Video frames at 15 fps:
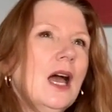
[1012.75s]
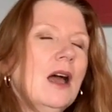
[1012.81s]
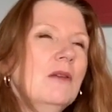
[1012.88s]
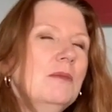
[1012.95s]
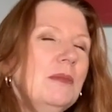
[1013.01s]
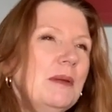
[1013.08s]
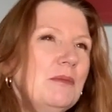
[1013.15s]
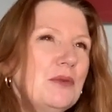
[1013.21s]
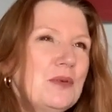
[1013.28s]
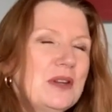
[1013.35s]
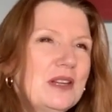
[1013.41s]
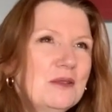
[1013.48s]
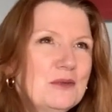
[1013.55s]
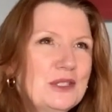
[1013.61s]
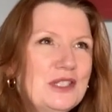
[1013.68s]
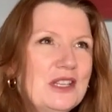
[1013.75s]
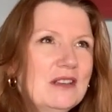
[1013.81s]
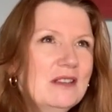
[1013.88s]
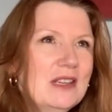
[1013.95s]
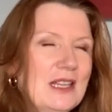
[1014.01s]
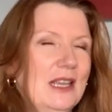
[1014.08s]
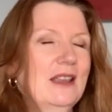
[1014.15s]
I remember when I was
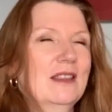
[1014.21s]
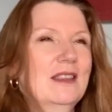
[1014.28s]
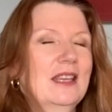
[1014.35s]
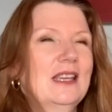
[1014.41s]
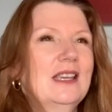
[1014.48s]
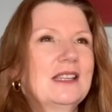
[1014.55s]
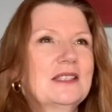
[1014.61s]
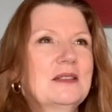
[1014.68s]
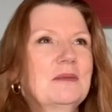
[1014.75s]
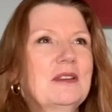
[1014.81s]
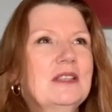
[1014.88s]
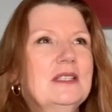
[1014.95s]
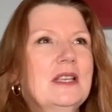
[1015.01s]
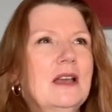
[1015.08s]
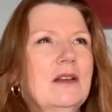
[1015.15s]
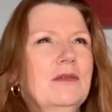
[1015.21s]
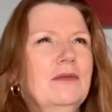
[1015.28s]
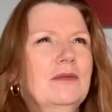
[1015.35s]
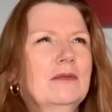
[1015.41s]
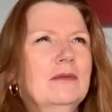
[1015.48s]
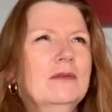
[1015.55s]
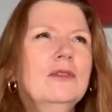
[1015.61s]
doing it thinking to myself,
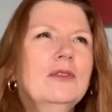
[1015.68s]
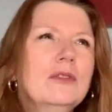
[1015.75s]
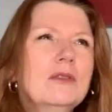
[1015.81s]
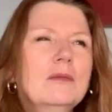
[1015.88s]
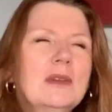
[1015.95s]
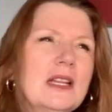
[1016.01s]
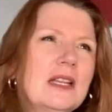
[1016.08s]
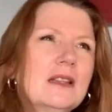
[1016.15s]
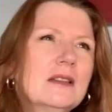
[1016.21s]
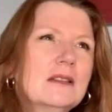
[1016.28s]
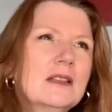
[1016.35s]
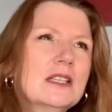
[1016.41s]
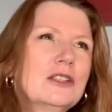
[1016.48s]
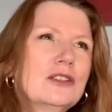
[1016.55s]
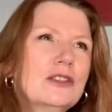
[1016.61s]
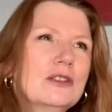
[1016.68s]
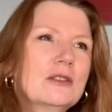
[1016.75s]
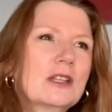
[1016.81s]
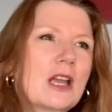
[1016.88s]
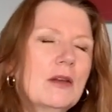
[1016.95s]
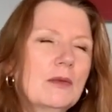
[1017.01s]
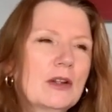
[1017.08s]
normally this should
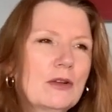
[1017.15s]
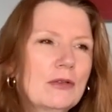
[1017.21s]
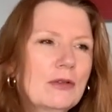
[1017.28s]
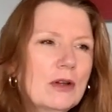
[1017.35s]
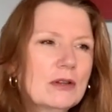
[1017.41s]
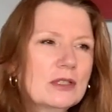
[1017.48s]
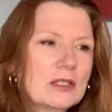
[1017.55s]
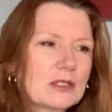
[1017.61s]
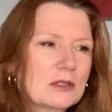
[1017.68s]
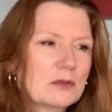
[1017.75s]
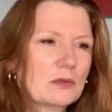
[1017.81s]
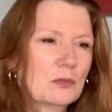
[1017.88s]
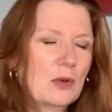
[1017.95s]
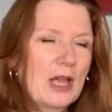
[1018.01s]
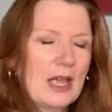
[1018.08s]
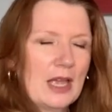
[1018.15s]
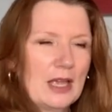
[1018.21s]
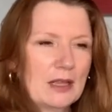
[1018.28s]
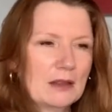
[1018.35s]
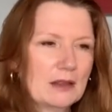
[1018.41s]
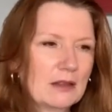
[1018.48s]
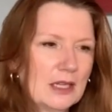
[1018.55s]
go across where
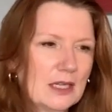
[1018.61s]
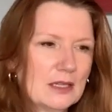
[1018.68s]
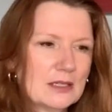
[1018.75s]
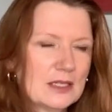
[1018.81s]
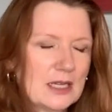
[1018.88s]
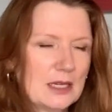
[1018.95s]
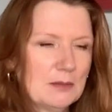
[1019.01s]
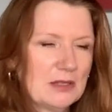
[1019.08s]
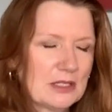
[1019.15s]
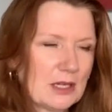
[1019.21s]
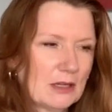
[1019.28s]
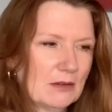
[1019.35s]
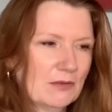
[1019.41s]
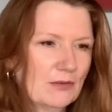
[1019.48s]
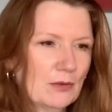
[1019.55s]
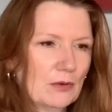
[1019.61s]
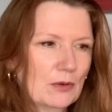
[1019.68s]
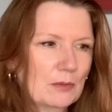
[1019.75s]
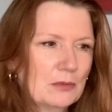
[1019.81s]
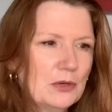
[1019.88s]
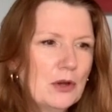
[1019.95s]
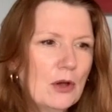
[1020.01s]
the seam is going to
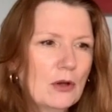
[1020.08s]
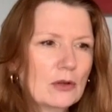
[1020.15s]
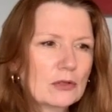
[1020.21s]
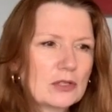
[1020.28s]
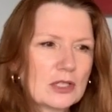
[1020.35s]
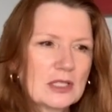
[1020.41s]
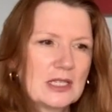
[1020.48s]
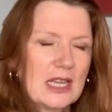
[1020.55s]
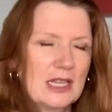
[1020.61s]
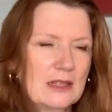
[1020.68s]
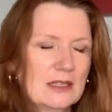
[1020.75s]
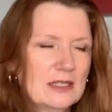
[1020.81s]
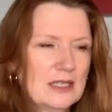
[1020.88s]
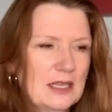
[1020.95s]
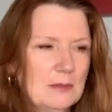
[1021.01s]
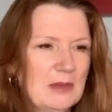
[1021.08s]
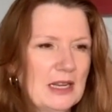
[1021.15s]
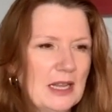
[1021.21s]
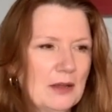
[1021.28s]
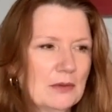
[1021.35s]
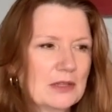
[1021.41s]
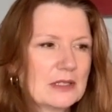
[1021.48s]
form, not just in the seam
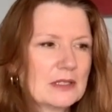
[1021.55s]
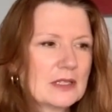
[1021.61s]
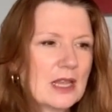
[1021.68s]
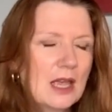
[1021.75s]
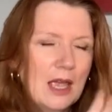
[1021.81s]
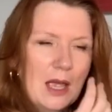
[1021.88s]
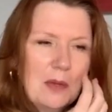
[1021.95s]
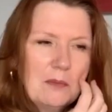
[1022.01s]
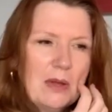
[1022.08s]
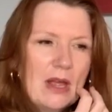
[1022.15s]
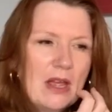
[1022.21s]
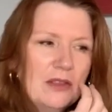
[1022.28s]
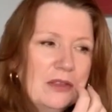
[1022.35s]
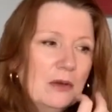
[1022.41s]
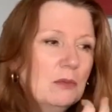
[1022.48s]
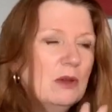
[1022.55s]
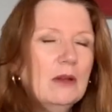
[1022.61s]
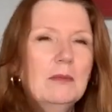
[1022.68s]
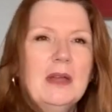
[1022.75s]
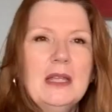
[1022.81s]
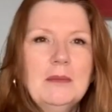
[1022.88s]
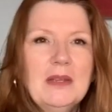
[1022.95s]
allowance. But I thought, well,
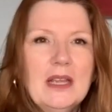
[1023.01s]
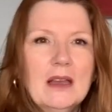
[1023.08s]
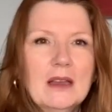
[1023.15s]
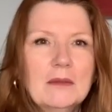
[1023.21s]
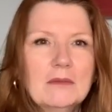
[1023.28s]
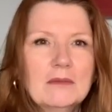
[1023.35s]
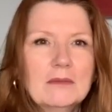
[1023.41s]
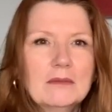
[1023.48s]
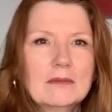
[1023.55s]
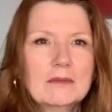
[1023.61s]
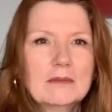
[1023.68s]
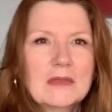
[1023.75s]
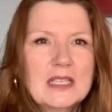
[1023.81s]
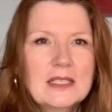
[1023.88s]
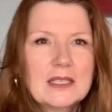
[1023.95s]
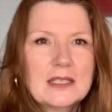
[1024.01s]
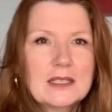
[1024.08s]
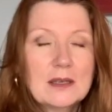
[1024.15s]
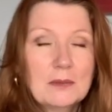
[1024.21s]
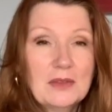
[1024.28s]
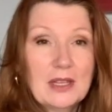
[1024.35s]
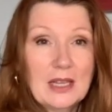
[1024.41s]
maybe I'm missing
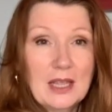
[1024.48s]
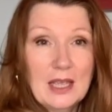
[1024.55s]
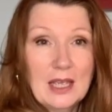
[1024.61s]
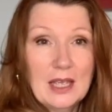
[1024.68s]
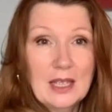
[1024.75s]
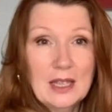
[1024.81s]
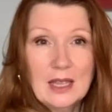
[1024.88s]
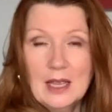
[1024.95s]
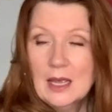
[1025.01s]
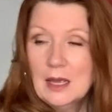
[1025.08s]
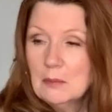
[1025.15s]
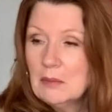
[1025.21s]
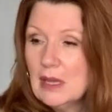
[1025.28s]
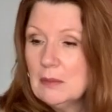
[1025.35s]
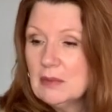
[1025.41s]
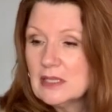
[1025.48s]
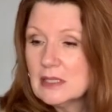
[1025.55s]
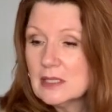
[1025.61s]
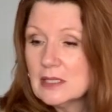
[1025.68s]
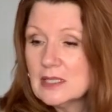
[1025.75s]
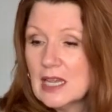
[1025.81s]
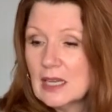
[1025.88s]
something here maybe
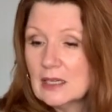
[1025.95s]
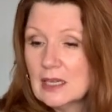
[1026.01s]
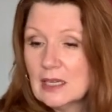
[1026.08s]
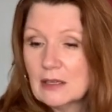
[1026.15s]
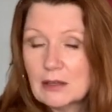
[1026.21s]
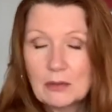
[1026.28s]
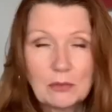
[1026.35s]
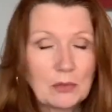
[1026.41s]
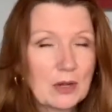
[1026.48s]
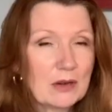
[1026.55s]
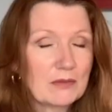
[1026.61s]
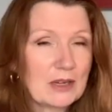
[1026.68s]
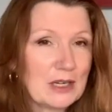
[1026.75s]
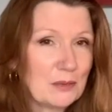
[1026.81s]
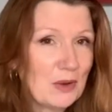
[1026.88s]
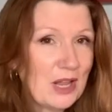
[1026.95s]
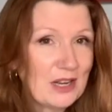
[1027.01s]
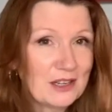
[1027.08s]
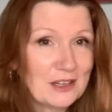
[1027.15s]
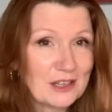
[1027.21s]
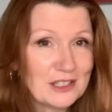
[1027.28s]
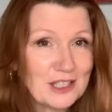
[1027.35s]
it's a technique that worked really well
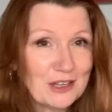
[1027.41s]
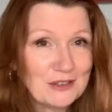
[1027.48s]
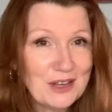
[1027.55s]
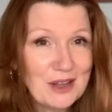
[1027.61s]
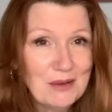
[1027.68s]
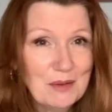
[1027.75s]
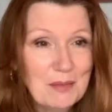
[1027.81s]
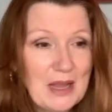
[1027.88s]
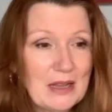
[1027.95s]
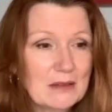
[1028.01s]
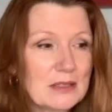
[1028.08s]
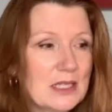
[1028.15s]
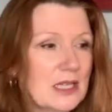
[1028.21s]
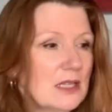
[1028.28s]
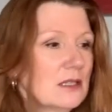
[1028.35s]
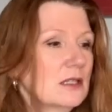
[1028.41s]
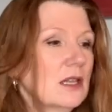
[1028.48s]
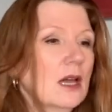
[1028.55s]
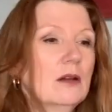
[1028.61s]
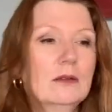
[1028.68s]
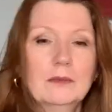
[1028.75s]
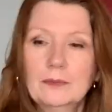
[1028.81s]
and I don't know about it
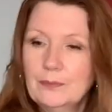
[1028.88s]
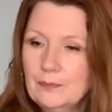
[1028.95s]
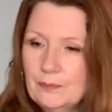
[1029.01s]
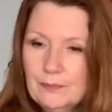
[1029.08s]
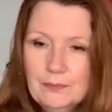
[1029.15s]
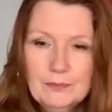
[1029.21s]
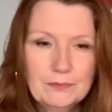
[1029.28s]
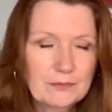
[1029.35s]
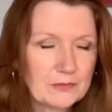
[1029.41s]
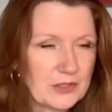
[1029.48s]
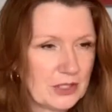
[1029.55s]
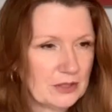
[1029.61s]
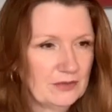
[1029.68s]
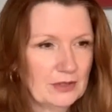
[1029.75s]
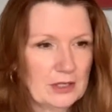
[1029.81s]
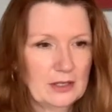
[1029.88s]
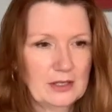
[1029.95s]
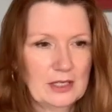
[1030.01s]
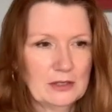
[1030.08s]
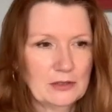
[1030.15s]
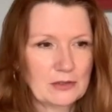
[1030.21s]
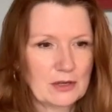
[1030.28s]
so just follow the
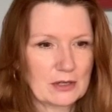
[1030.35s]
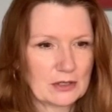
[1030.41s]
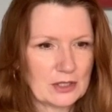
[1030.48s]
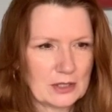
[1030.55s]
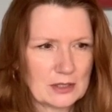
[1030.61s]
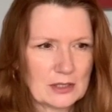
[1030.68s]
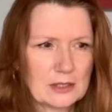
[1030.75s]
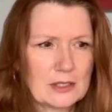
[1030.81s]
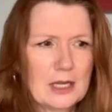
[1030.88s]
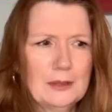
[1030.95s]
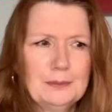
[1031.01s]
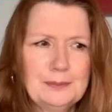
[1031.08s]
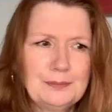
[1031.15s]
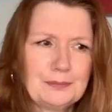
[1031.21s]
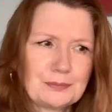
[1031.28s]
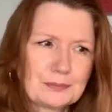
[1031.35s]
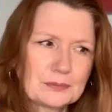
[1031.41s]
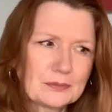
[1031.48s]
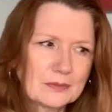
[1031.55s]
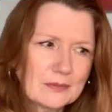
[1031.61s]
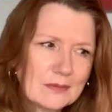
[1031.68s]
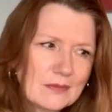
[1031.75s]
instructions so
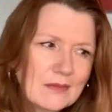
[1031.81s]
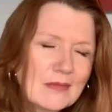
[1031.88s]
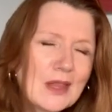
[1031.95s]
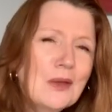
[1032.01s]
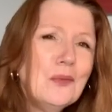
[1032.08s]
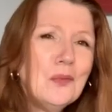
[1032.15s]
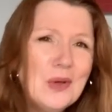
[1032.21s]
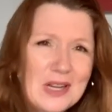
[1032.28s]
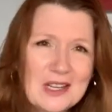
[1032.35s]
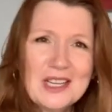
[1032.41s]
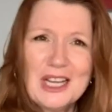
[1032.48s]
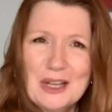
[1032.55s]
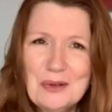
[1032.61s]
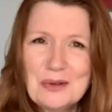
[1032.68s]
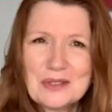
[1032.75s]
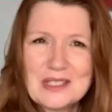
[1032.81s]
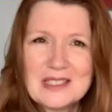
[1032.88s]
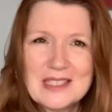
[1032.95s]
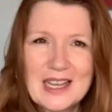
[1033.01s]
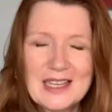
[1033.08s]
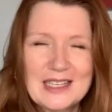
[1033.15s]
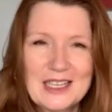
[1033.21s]
when I go on to
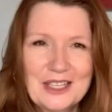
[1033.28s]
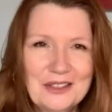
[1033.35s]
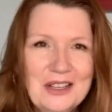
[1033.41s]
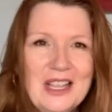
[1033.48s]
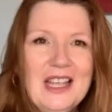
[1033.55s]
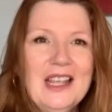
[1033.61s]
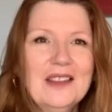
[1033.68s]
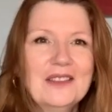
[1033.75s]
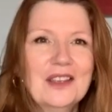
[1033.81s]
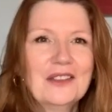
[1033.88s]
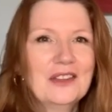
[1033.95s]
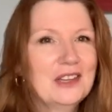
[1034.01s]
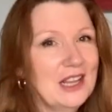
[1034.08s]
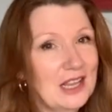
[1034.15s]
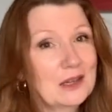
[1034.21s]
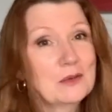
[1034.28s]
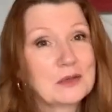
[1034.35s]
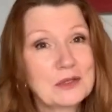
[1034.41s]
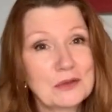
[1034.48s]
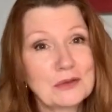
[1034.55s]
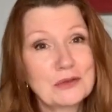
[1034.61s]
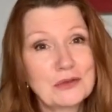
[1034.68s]
tell you that the neck
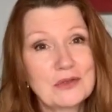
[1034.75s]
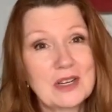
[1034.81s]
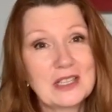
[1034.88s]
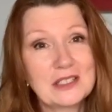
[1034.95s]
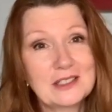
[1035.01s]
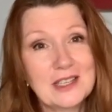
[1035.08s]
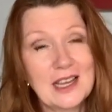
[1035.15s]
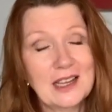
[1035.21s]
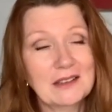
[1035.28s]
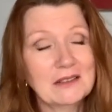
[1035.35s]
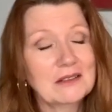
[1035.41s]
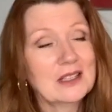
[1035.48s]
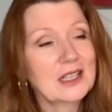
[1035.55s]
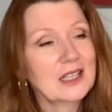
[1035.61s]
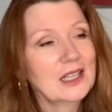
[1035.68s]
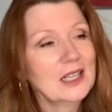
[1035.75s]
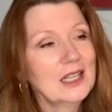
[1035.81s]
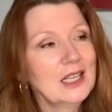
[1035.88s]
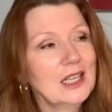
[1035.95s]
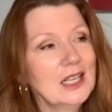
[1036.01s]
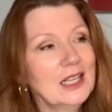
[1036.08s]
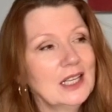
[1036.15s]
was all stretched out
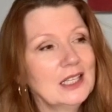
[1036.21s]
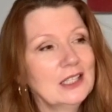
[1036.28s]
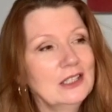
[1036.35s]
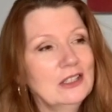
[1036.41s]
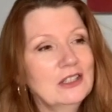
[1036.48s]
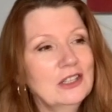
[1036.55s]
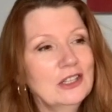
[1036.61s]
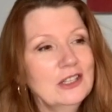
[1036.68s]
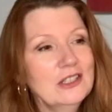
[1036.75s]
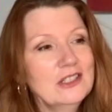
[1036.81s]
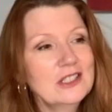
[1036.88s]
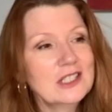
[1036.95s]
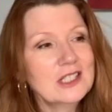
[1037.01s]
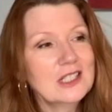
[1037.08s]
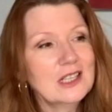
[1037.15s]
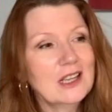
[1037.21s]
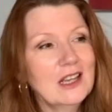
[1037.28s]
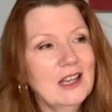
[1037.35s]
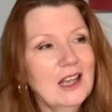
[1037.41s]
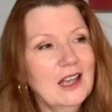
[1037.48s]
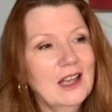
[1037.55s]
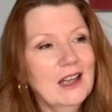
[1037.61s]
you could
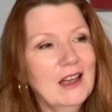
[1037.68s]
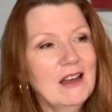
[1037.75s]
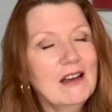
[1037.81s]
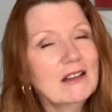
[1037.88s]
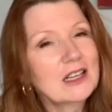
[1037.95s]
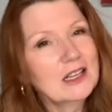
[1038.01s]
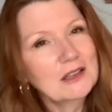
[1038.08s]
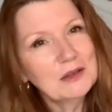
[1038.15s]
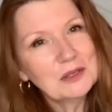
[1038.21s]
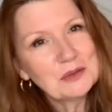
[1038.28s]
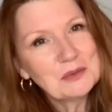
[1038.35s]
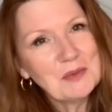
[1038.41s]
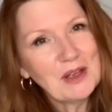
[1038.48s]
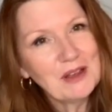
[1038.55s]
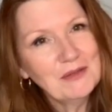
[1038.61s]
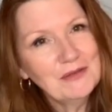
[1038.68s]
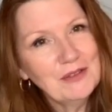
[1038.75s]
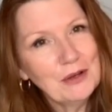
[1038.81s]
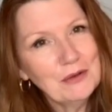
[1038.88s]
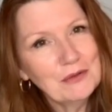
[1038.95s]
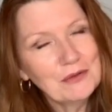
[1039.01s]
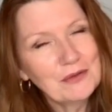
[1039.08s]
uh, argue it was my
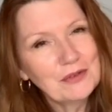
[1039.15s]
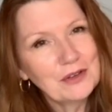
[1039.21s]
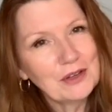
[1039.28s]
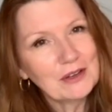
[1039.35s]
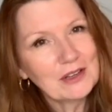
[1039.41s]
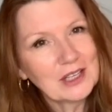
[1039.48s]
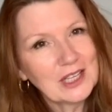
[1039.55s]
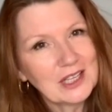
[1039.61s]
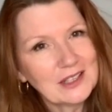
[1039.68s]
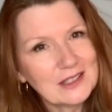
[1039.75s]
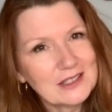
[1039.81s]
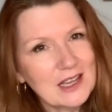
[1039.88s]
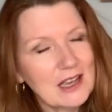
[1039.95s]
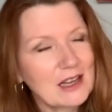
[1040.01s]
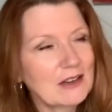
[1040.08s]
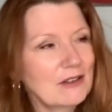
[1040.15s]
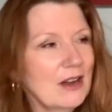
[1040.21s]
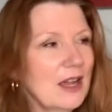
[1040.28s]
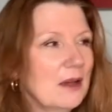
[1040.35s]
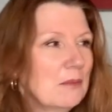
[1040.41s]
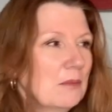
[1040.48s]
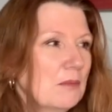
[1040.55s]
fault for not looking at the
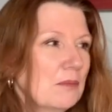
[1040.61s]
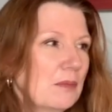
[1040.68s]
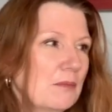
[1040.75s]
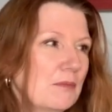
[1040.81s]
diagram